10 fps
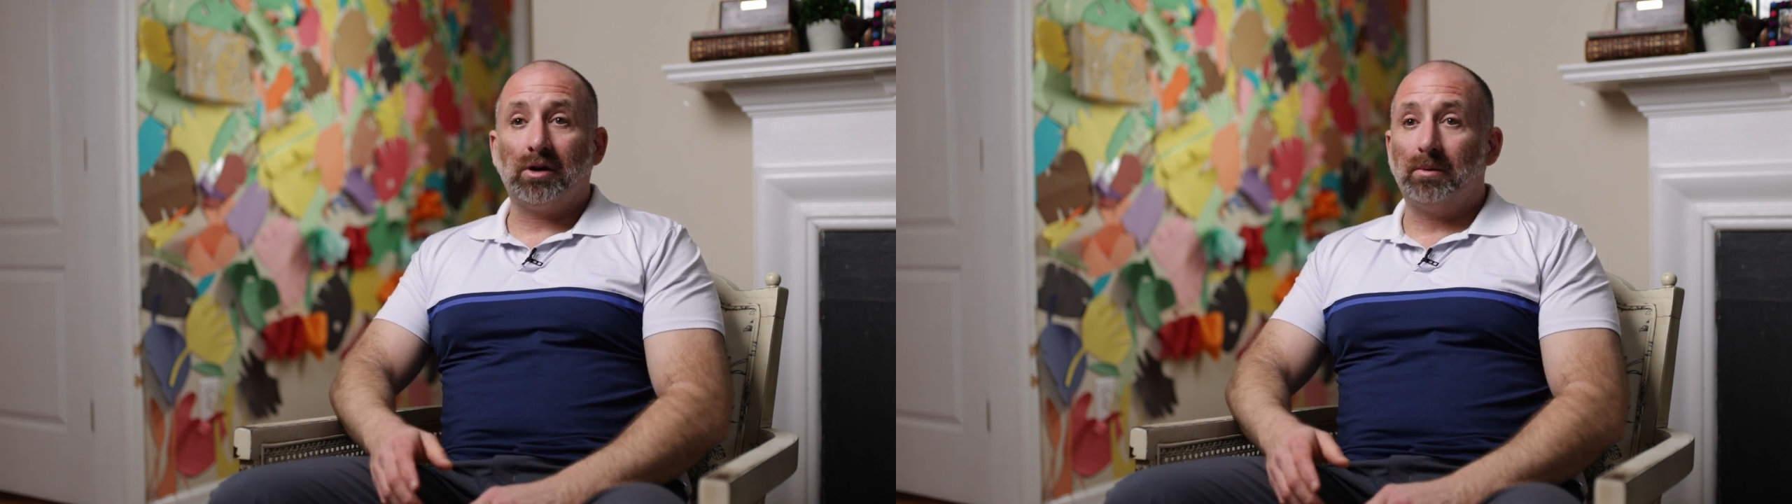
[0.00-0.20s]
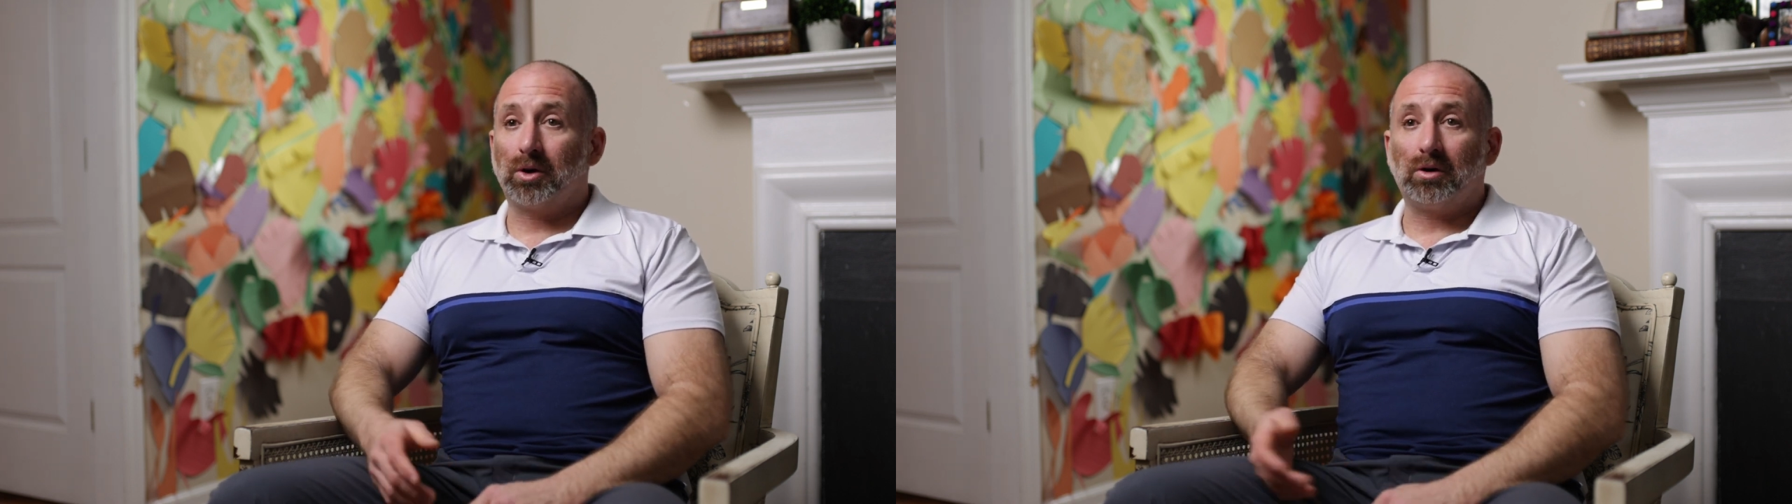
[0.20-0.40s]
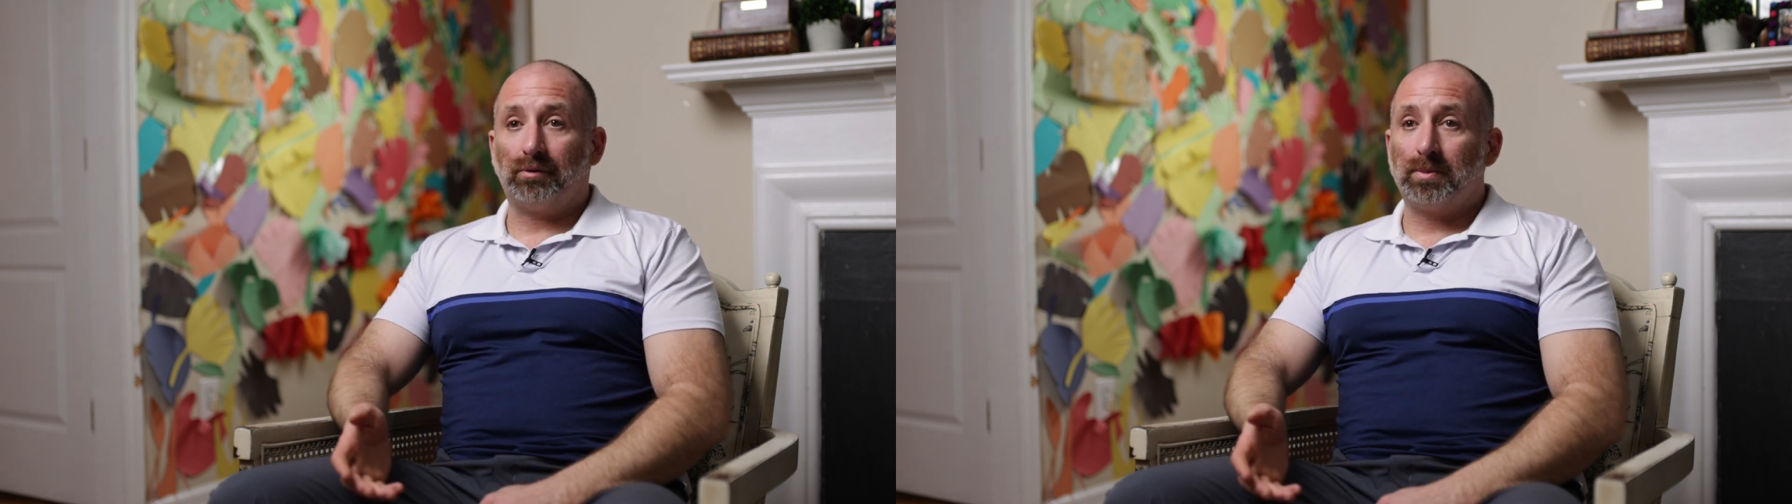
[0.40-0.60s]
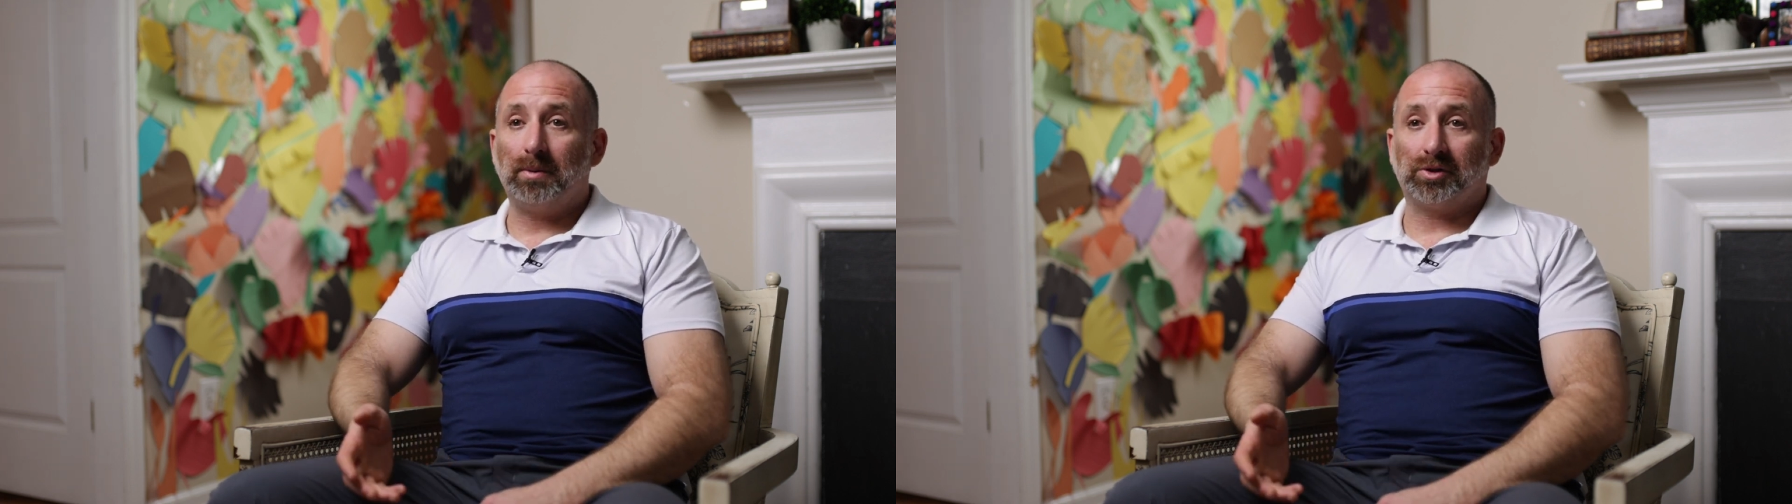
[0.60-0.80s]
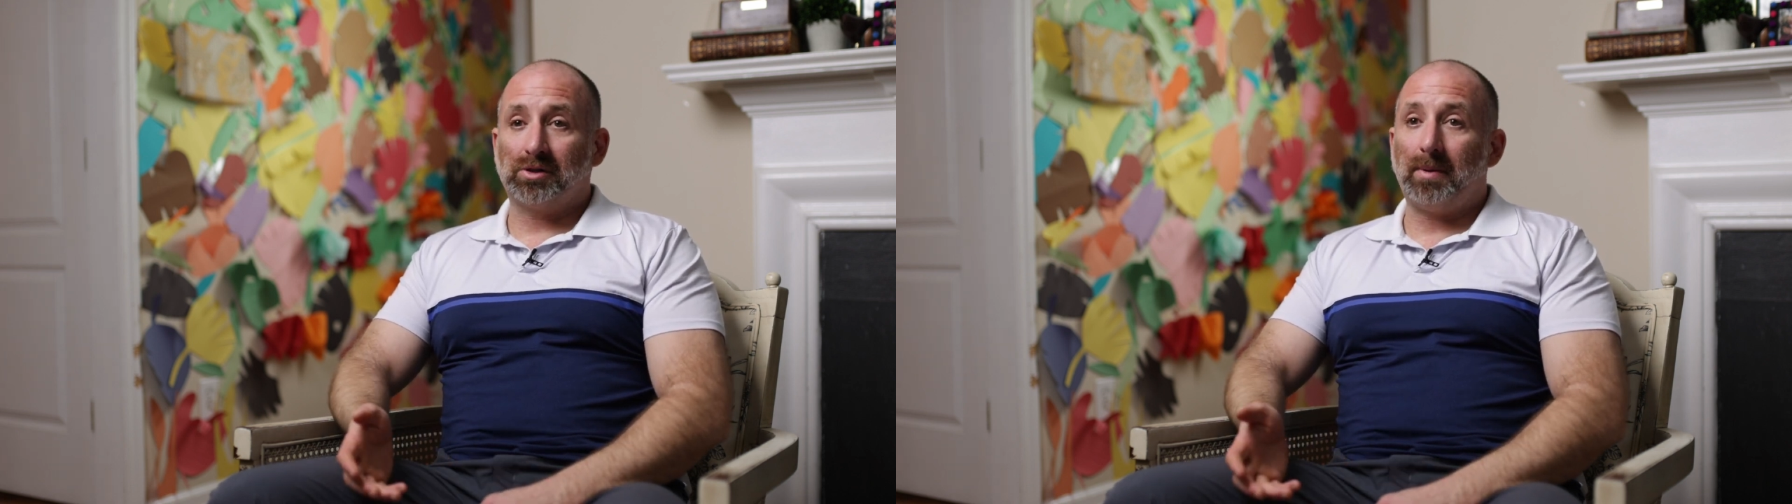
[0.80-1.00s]
and I'm going to cook for
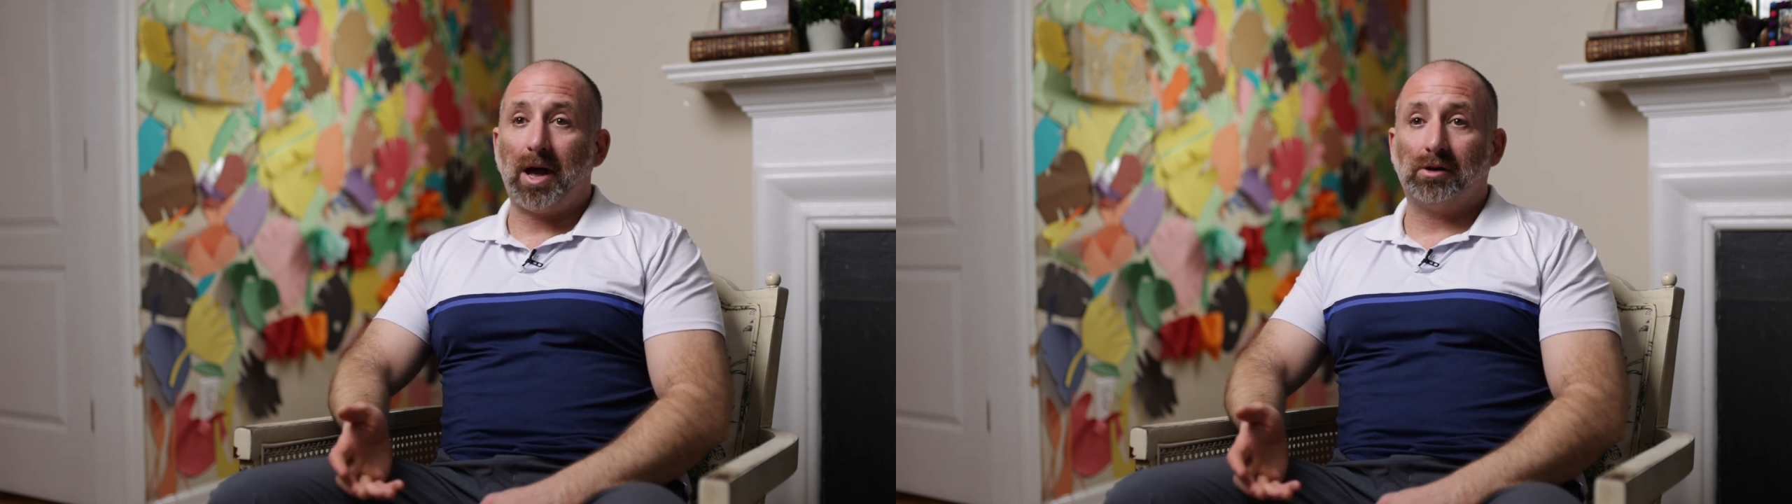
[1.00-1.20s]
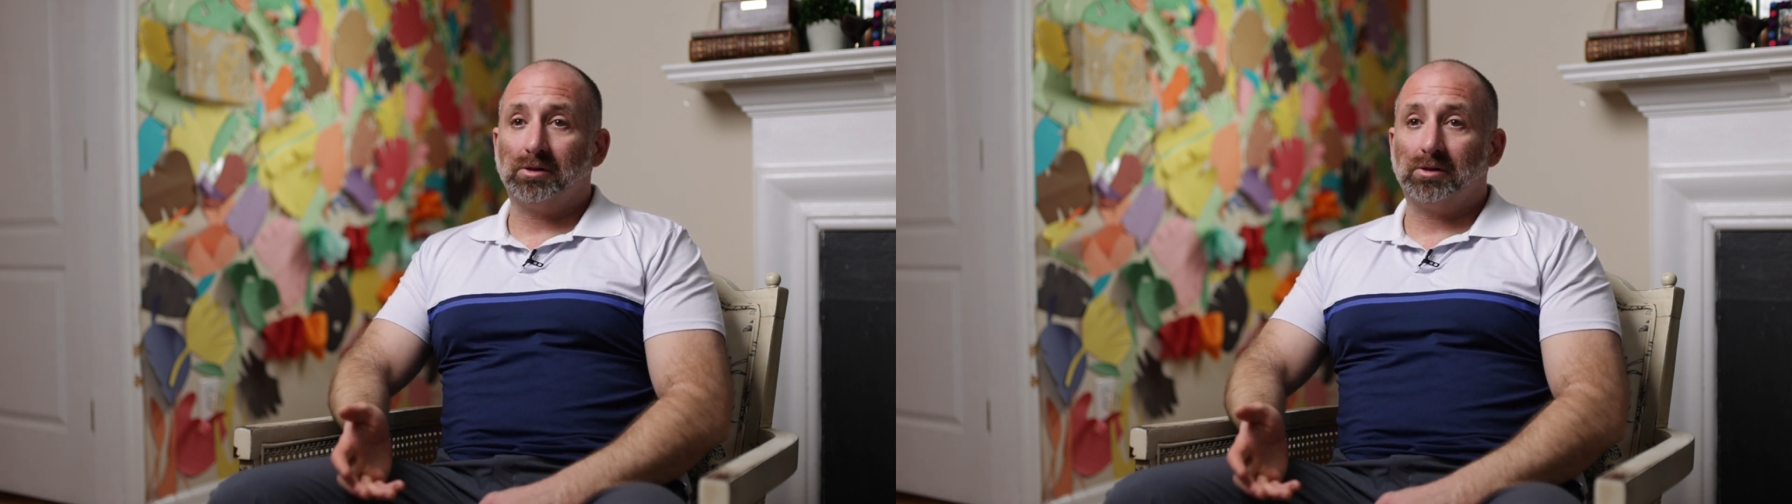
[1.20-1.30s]
people somehow,